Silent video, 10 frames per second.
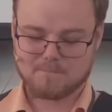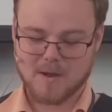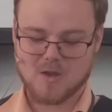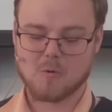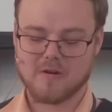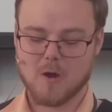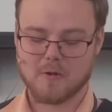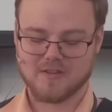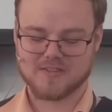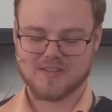but you will
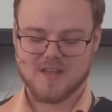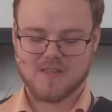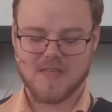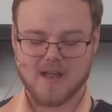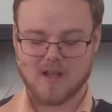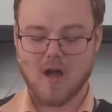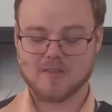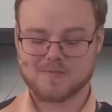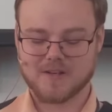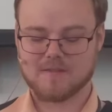notice that
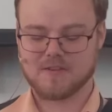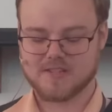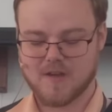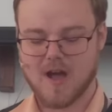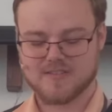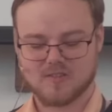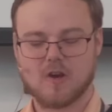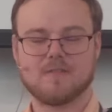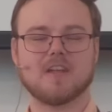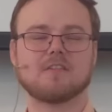God's forgiveness of us
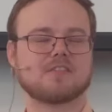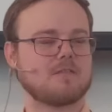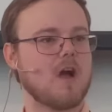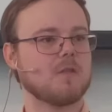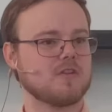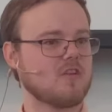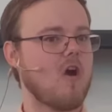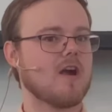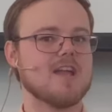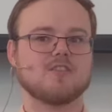and our forgiveness of others
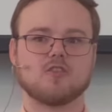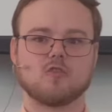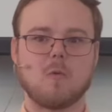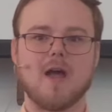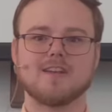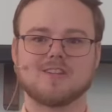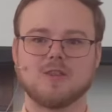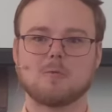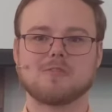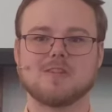are intertwined
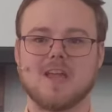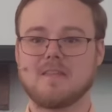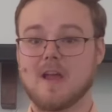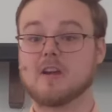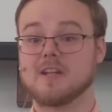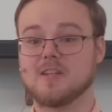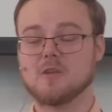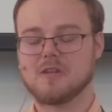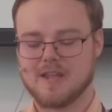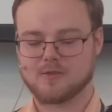closely, and they are
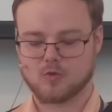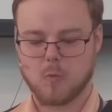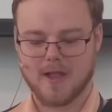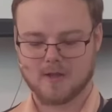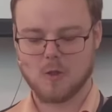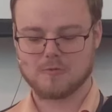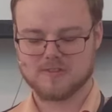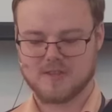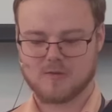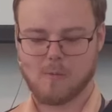continued to intertwine
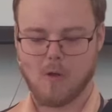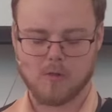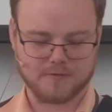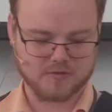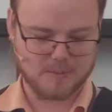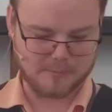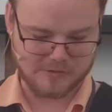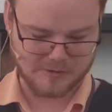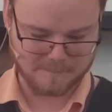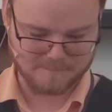closely throughout all of
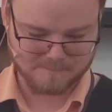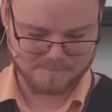Scripture.